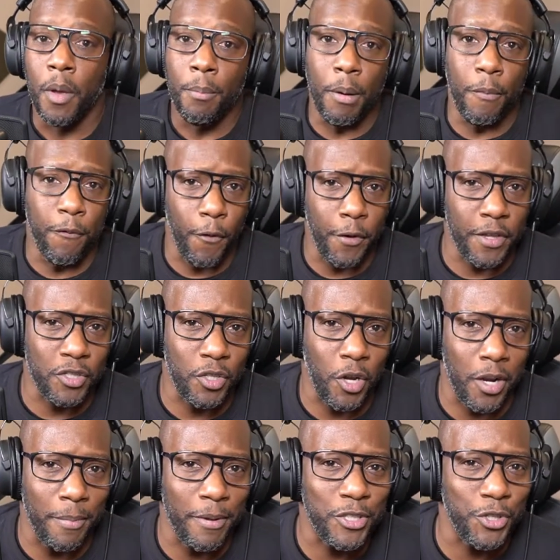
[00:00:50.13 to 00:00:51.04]
But before you get
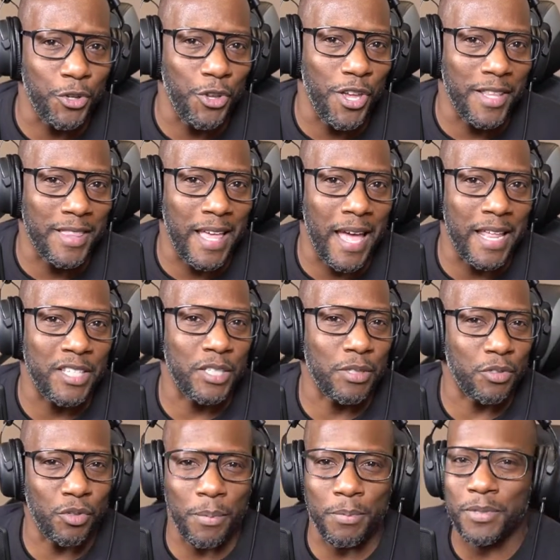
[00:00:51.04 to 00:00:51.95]
started, make sure you hit that
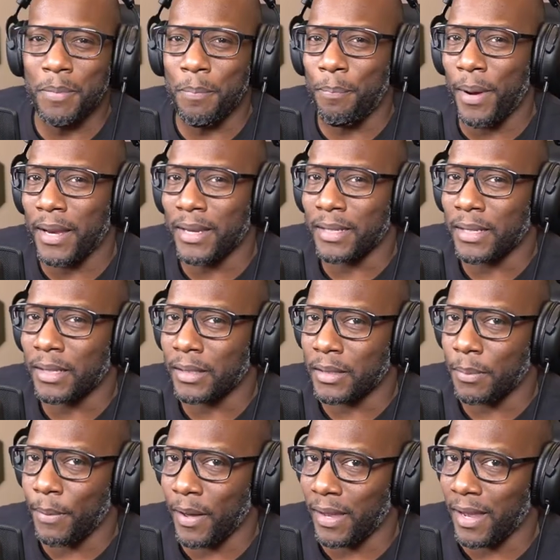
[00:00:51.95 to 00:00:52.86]
subscription button,
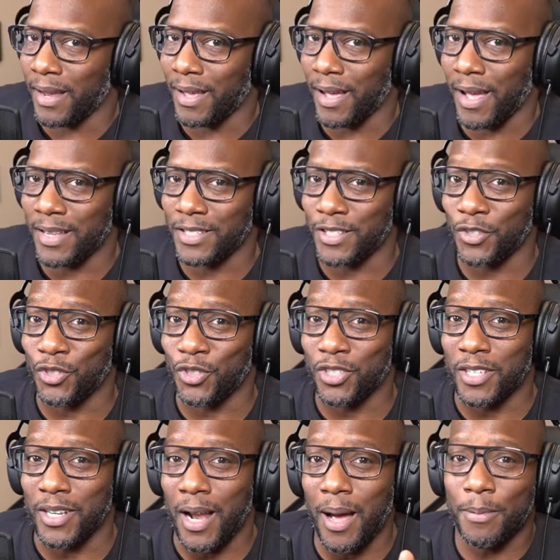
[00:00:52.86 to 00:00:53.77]
click the bell icon so that
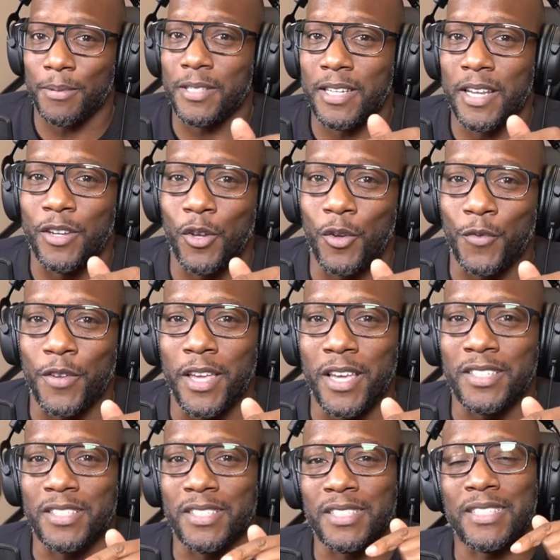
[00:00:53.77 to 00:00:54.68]
you get up-to-date
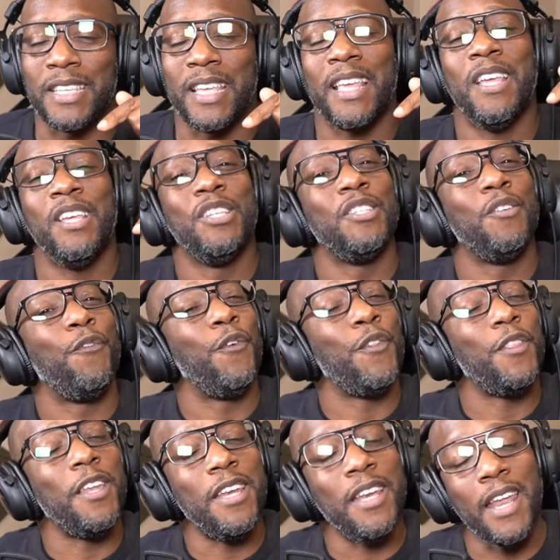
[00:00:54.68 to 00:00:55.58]
notifications
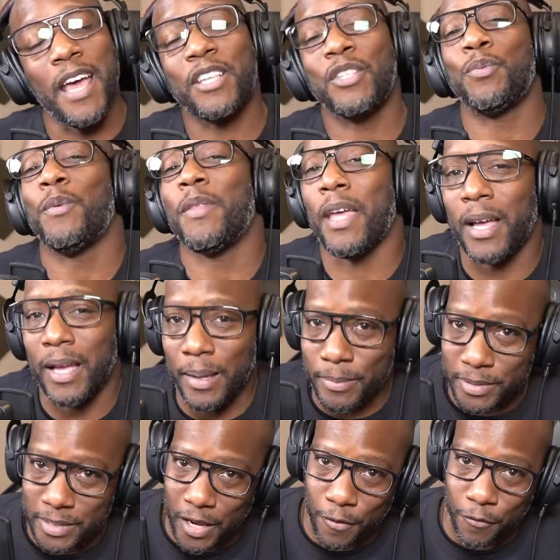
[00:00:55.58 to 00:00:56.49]
for the next one that
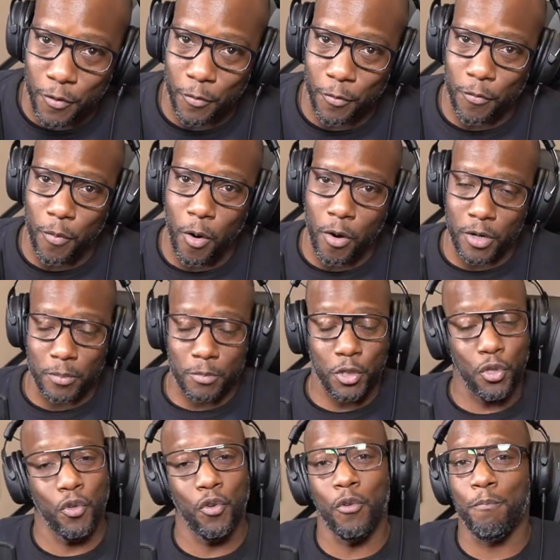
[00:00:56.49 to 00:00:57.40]
comes out, for part
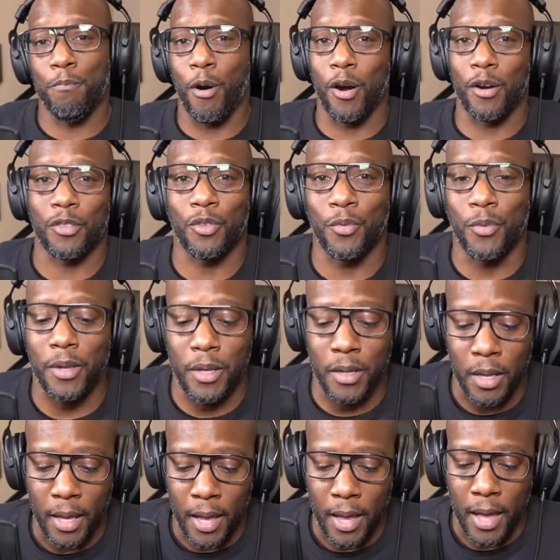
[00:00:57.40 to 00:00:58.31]
two, part
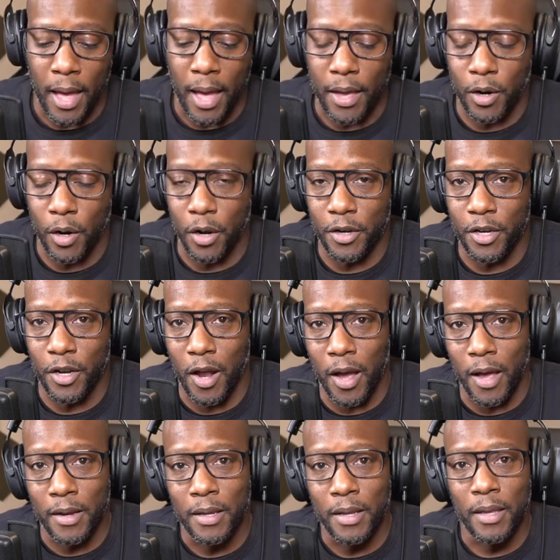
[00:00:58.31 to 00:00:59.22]
three, and on,
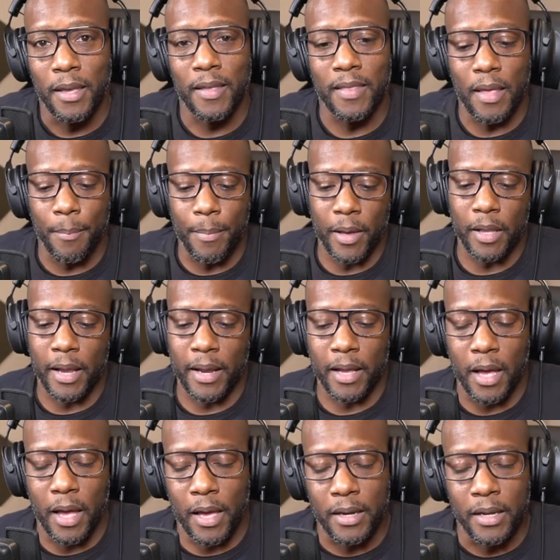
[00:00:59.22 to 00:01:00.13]
hitting that bell
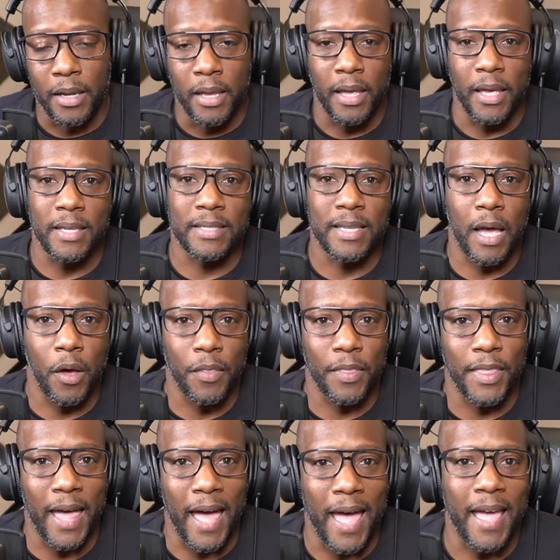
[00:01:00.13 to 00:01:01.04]
icon is how
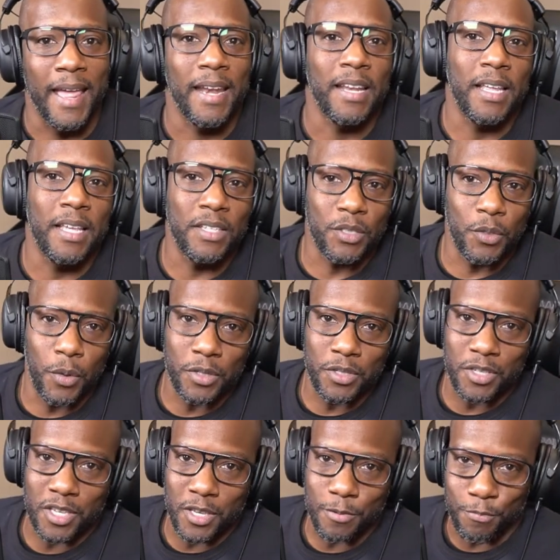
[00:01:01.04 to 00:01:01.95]
that is going
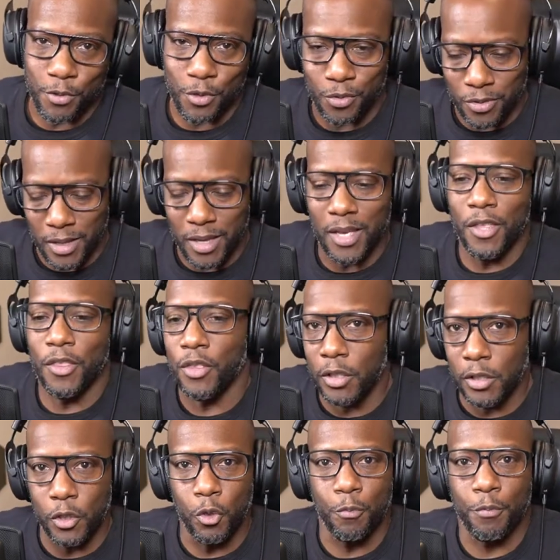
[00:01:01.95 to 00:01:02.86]
to keep you in
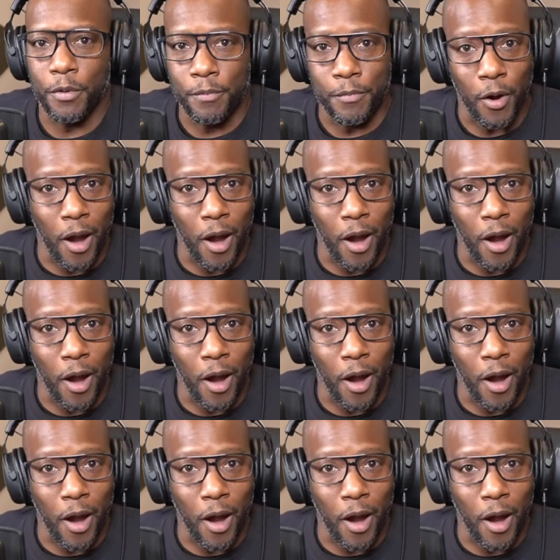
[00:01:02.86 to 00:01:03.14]
the loop.